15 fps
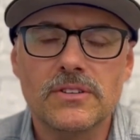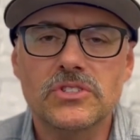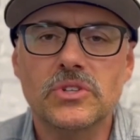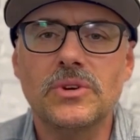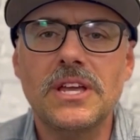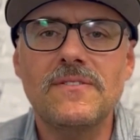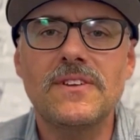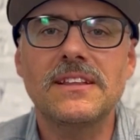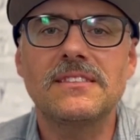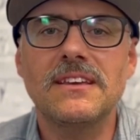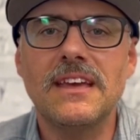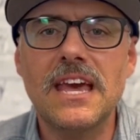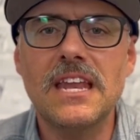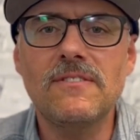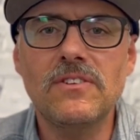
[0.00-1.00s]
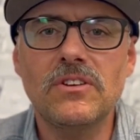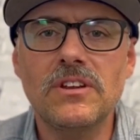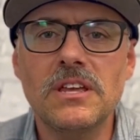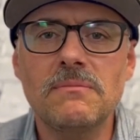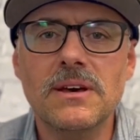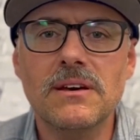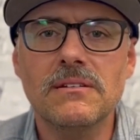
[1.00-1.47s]
So even at the end of your
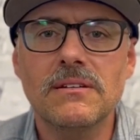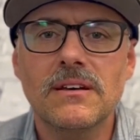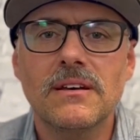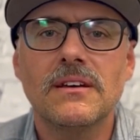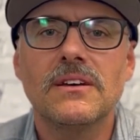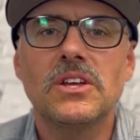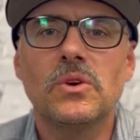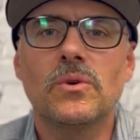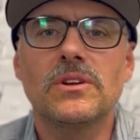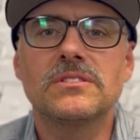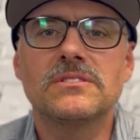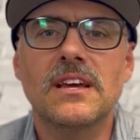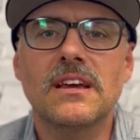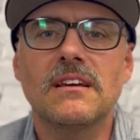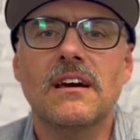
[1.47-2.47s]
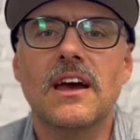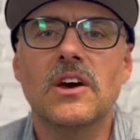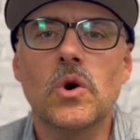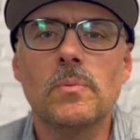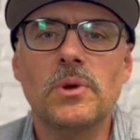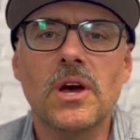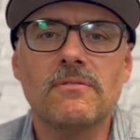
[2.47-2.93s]
email, you want to say, I
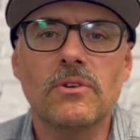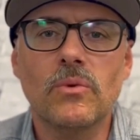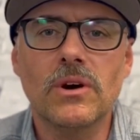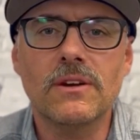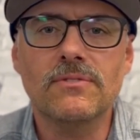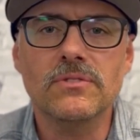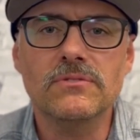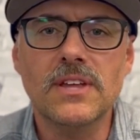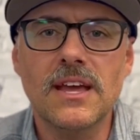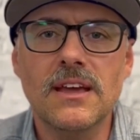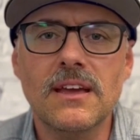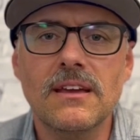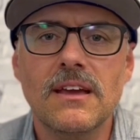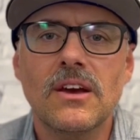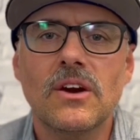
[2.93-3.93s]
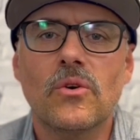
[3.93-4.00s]
hope you have a wonderful day,